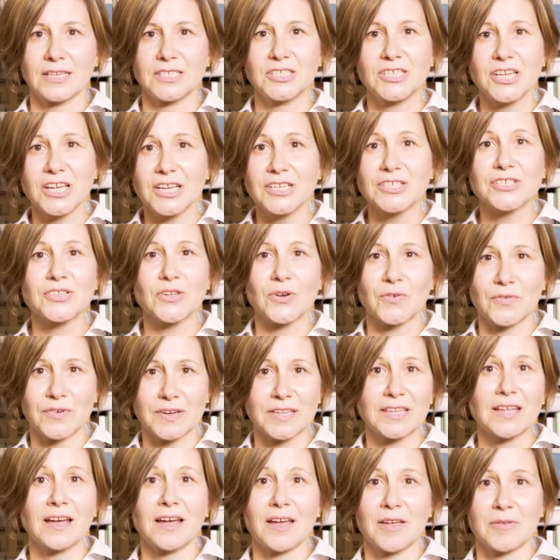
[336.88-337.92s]
changed over
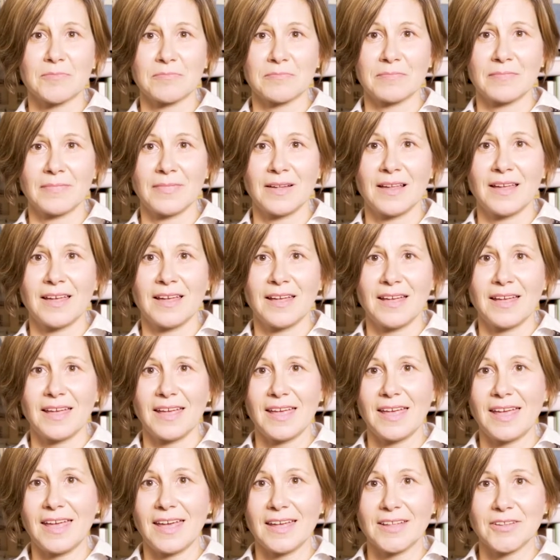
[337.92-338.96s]
time.
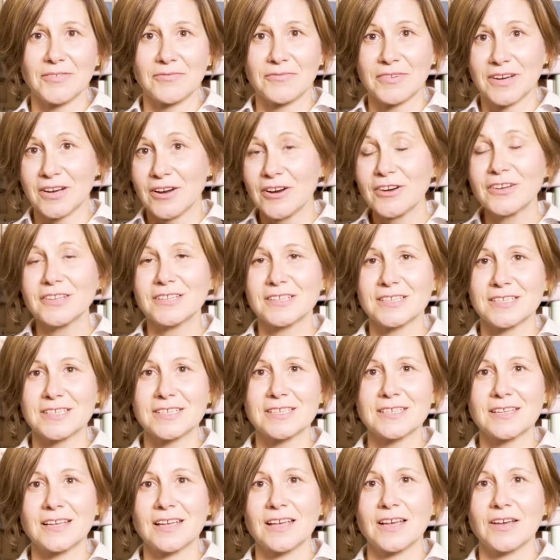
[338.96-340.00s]
And
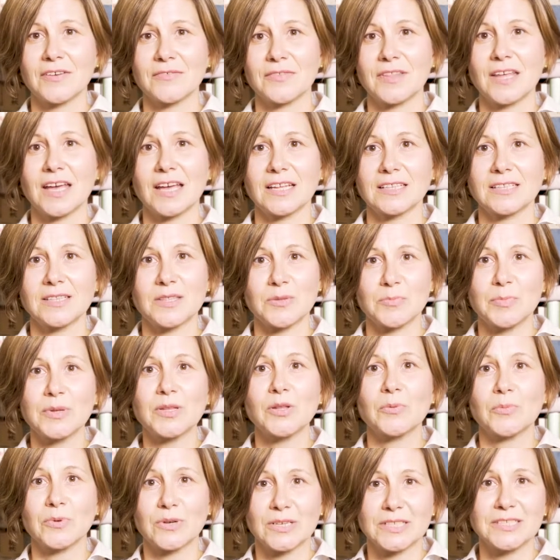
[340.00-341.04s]
regardless of that, the
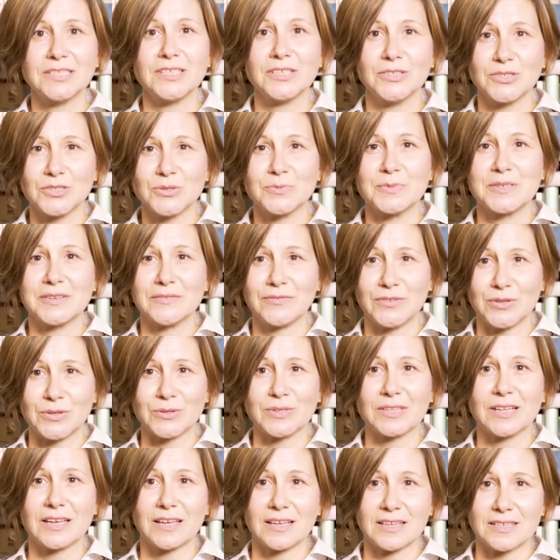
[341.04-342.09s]
pillow book continued to be
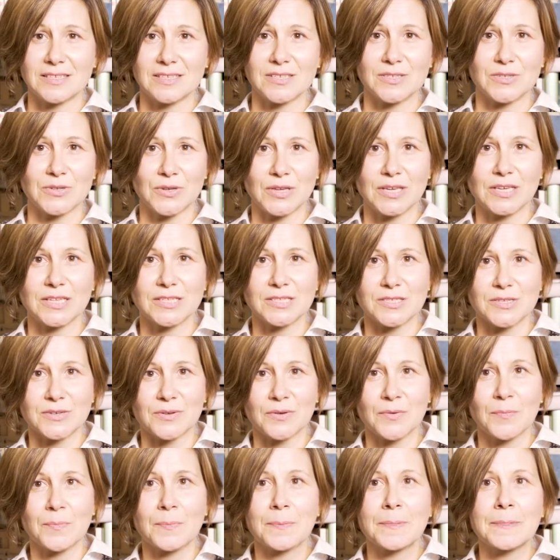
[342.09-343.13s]
viewed as
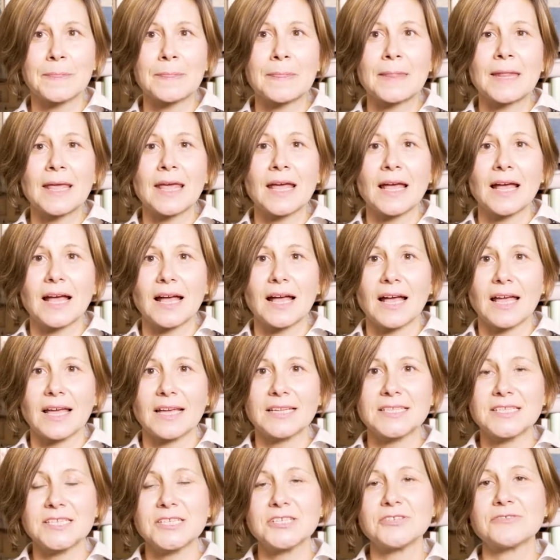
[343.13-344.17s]
zuihitsu.
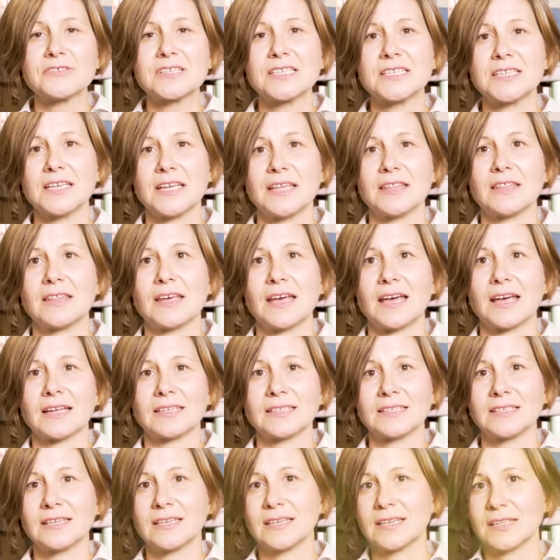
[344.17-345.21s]
It's interesting
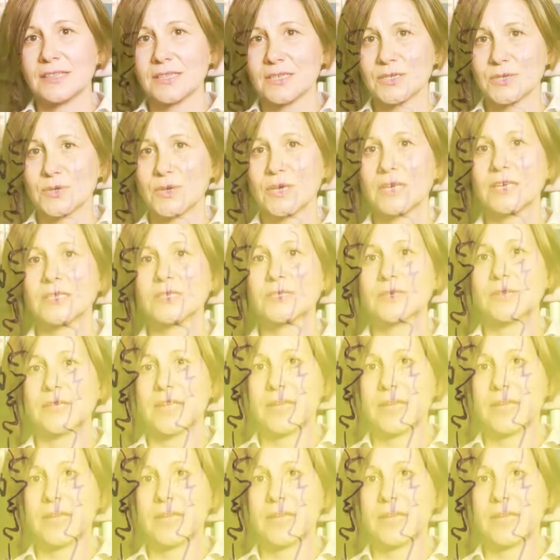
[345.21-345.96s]
that the zuihitsu